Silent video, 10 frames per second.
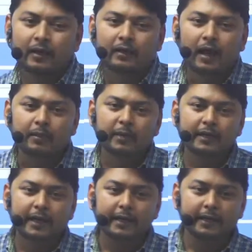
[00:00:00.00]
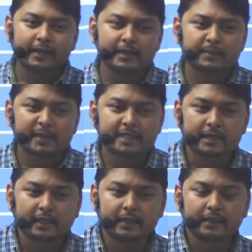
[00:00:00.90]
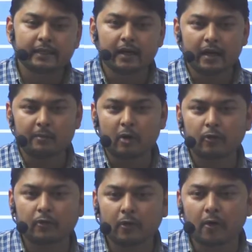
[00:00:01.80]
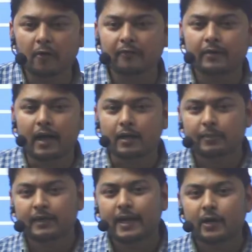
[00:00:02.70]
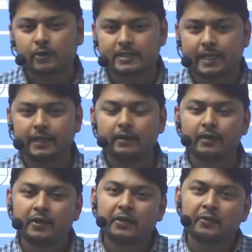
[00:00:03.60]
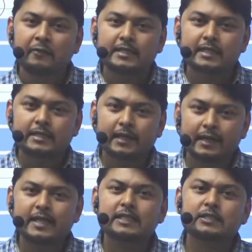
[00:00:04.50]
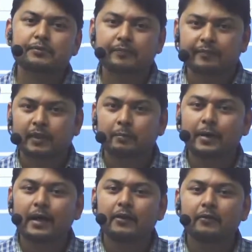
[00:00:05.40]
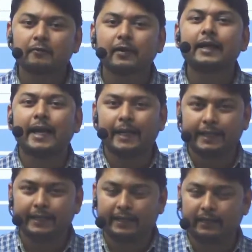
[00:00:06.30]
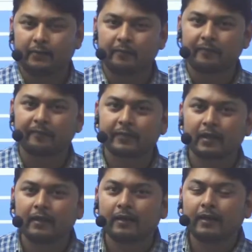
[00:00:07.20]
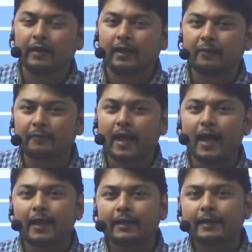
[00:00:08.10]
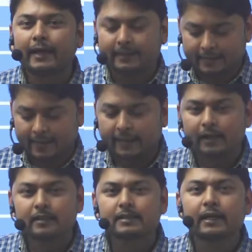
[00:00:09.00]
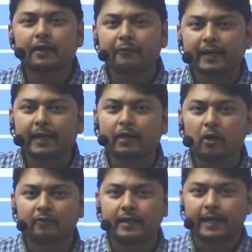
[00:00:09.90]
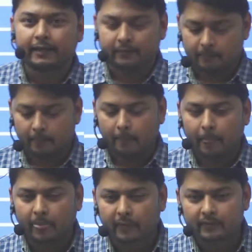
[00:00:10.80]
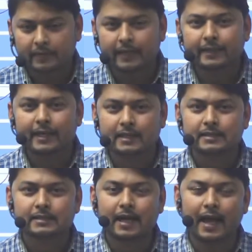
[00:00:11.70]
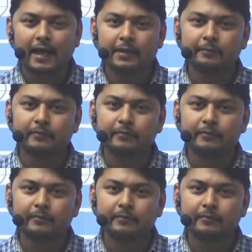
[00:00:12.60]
Carbon credit is basically the amount of carbon dioxide which is released by one entity. If I take a certificate of that yes, I am